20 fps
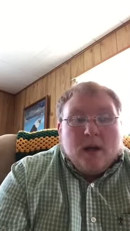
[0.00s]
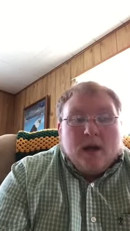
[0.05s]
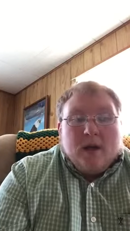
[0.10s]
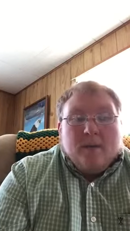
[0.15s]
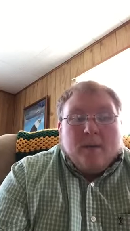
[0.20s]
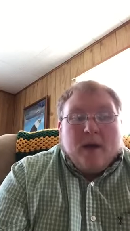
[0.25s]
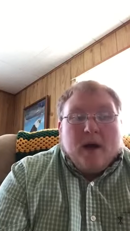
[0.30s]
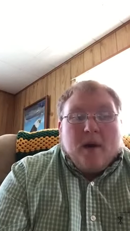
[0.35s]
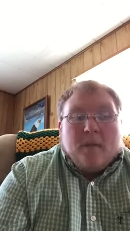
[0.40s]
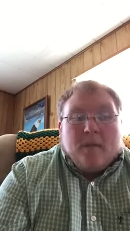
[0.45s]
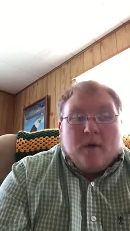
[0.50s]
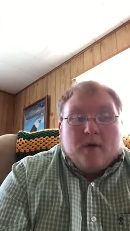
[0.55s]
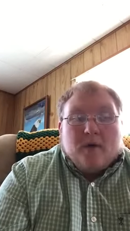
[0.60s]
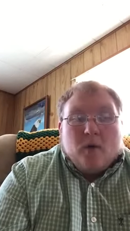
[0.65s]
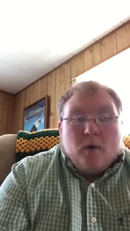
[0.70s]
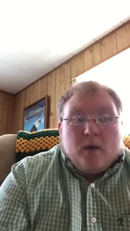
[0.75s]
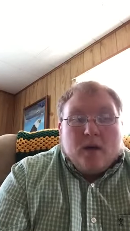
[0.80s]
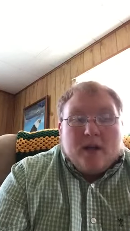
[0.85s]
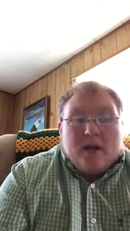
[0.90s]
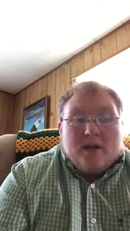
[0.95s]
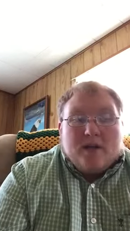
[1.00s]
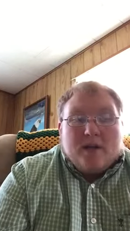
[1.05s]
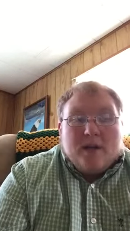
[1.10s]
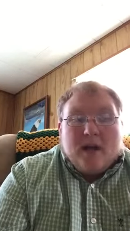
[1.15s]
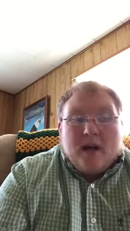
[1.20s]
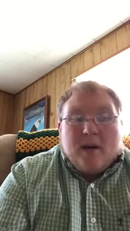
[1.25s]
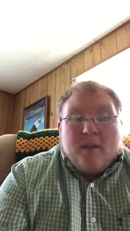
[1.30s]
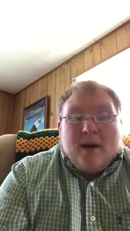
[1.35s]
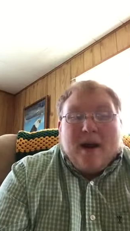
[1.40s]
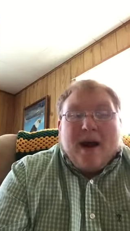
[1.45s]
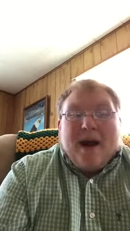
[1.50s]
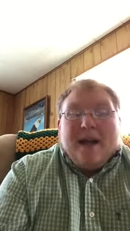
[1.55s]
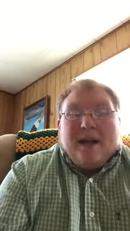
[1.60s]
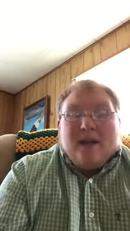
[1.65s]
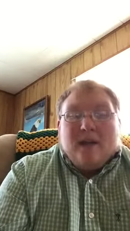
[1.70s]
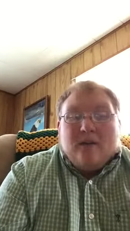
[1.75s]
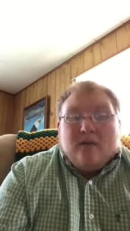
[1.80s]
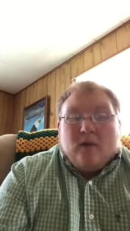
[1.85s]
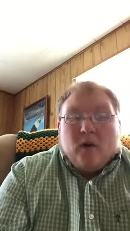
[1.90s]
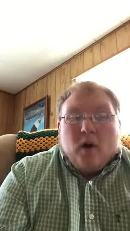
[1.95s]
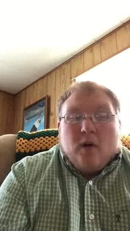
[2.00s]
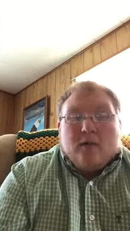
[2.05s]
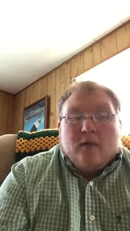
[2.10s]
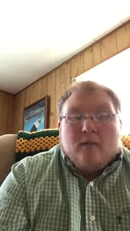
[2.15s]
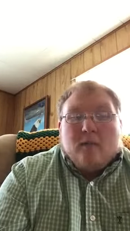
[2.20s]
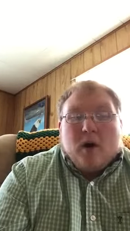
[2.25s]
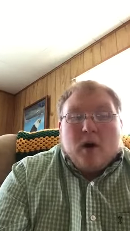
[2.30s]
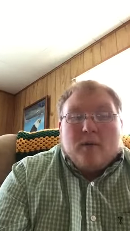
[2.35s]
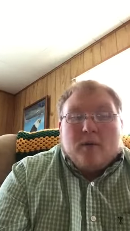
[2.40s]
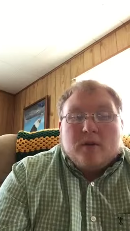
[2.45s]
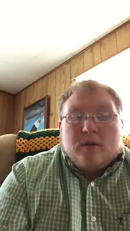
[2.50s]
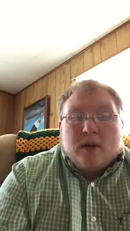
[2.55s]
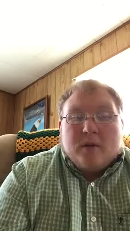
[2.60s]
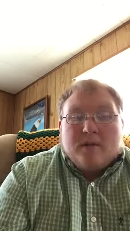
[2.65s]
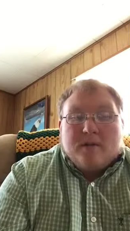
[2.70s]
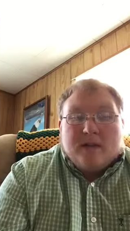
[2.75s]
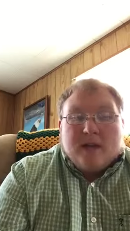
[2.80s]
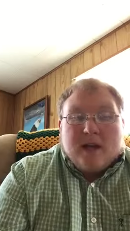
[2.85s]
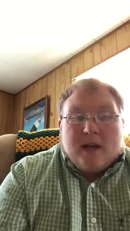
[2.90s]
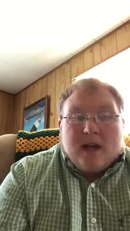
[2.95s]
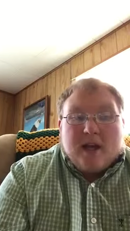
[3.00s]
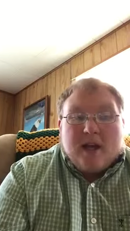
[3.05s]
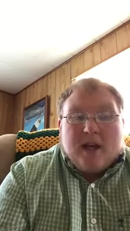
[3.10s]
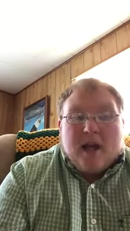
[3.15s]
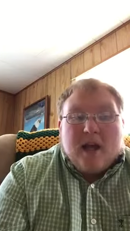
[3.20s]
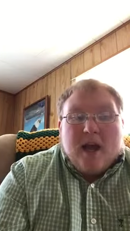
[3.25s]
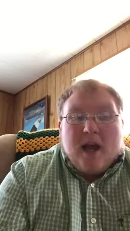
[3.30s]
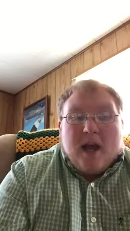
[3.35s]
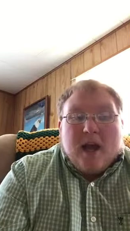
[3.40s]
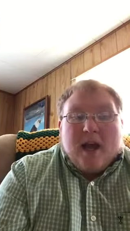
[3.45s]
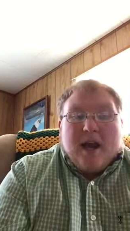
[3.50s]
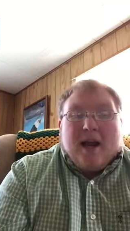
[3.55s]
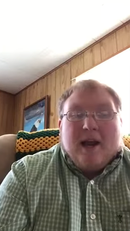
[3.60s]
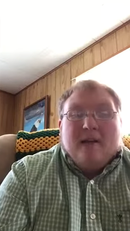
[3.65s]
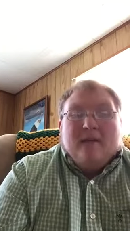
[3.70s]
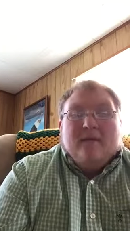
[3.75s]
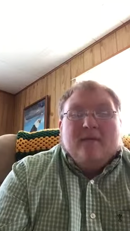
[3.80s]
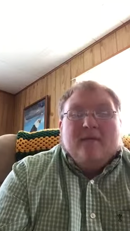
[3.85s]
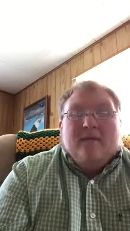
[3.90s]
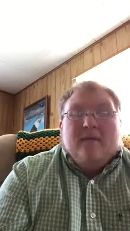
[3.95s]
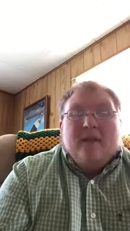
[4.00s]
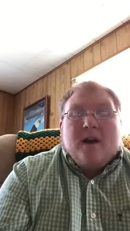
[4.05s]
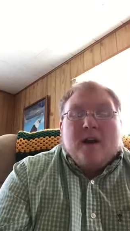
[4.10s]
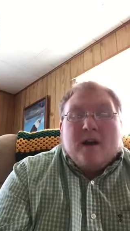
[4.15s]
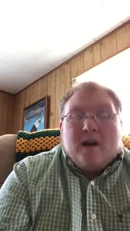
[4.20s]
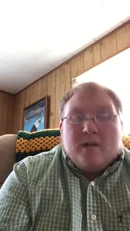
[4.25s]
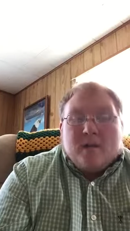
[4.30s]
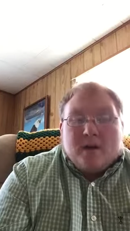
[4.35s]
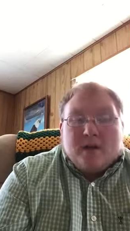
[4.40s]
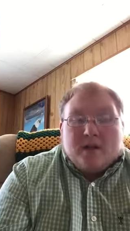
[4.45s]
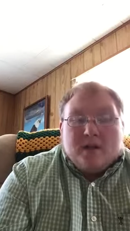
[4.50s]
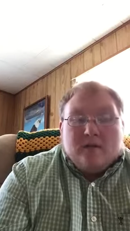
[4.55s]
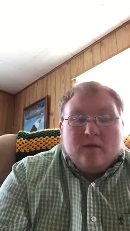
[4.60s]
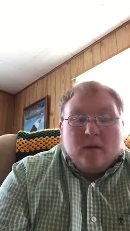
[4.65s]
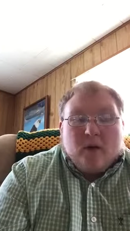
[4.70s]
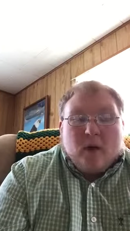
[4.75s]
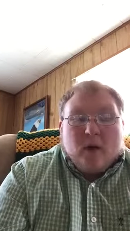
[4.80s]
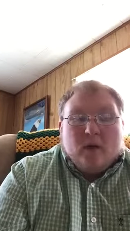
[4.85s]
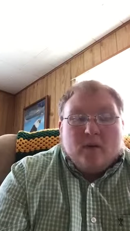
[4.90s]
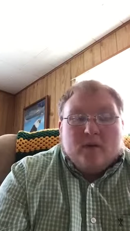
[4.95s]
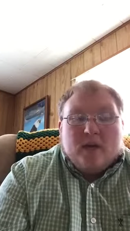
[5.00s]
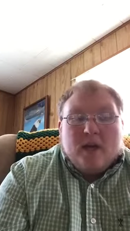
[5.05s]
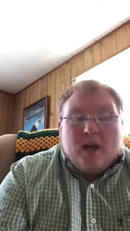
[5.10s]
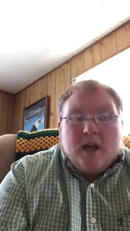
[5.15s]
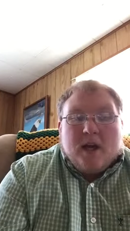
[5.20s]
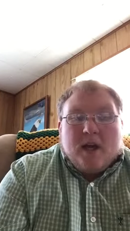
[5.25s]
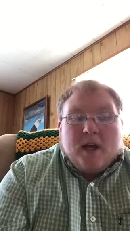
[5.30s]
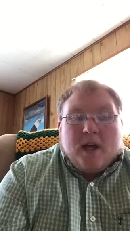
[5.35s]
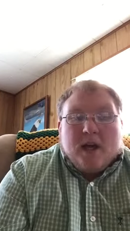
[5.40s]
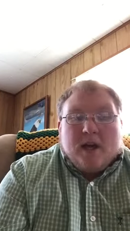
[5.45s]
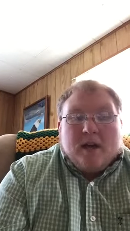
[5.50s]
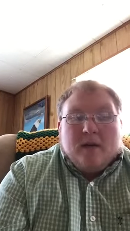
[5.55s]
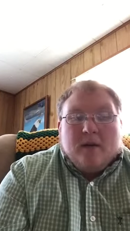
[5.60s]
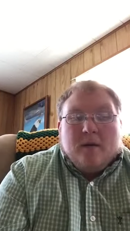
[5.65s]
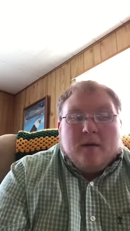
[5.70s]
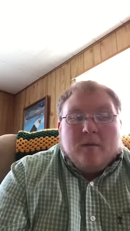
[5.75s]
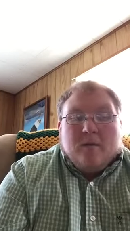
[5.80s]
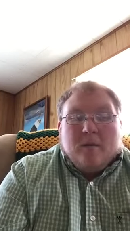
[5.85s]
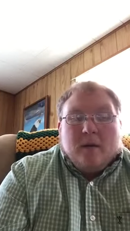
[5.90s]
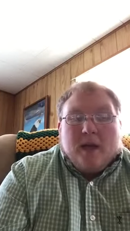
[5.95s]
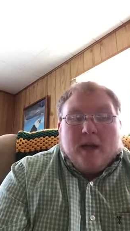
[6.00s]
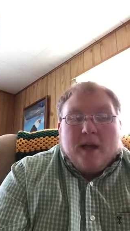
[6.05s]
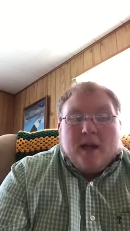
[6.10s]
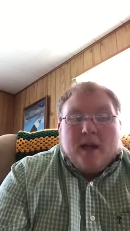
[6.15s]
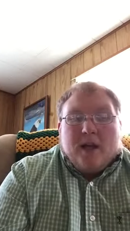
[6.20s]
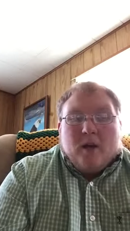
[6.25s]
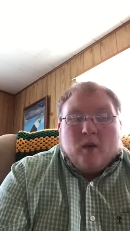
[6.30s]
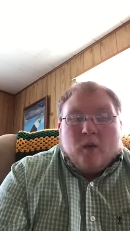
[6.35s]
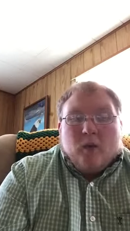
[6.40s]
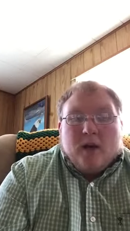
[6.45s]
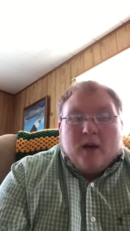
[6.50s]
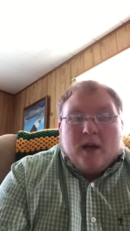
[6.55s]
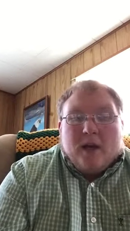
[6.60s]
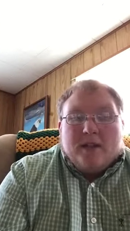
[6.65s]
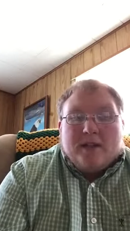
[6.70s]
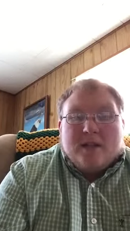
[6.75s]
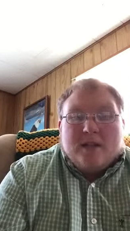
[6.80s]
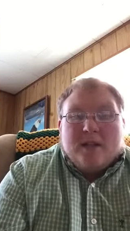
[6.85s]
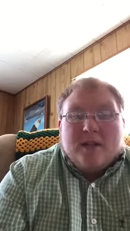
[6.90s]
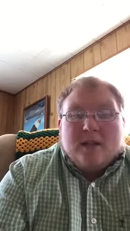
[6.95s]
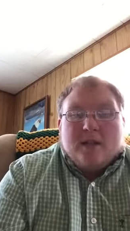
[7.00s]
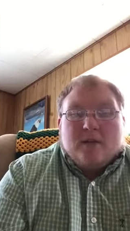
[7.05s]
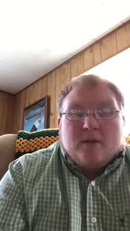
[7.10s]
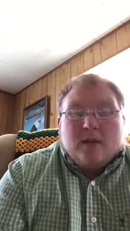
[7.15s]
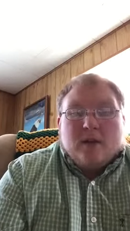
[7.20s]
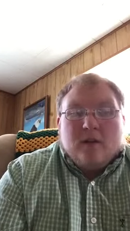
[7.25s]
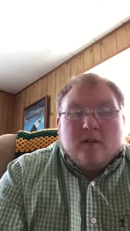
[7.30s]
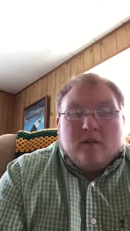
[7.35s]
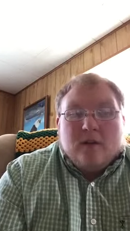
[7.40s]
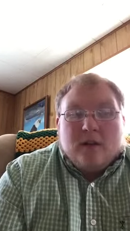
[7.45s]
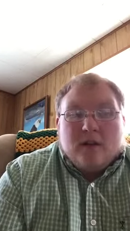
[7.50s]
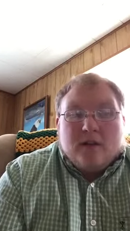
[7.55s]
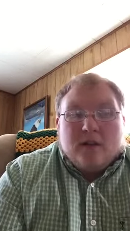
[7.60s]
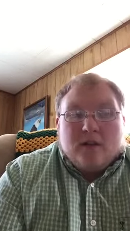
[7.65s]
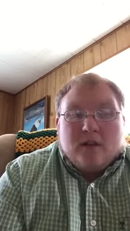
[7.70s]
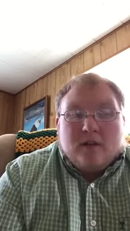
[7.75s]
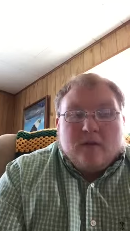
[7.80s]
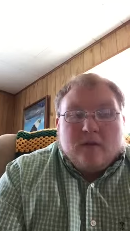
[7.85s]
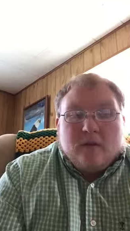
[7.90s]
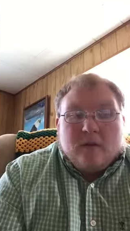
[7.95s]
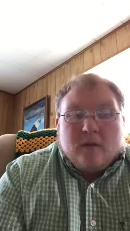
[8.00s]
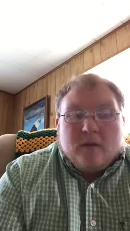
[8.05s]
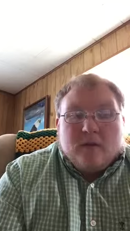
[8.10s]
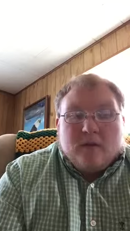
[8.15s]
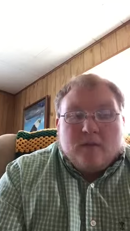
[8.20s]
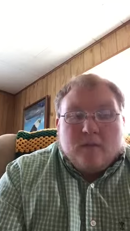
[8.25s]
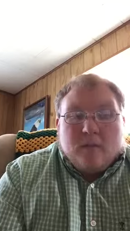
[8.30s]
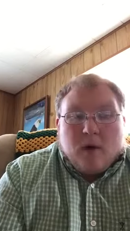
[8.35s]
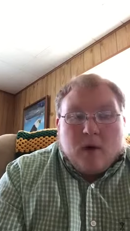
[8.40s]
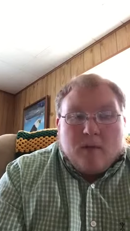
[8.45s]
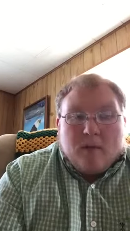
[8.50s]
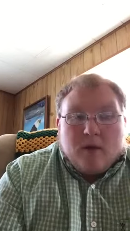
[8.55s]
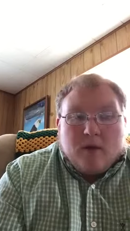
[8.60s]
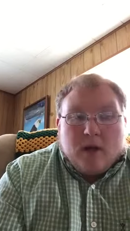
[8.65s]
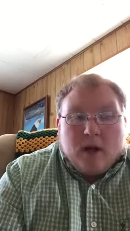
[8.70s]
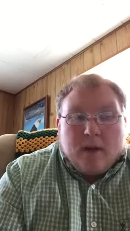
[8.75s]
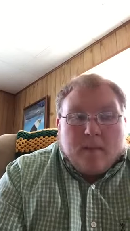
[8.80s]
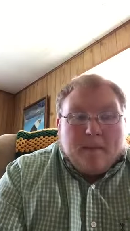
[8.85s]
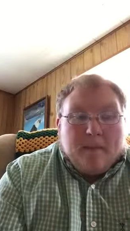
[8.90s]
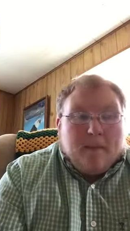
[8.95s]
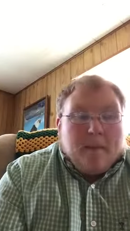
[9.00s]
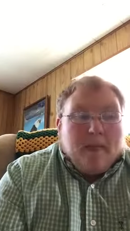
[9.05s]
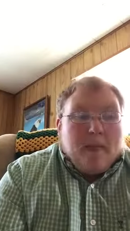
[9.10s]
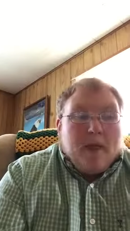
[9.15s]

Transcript: in my upper 20s, and that I'm highly involved in barbershop singing, and I am very much involved in planning and organizing the district conventions for barbershop.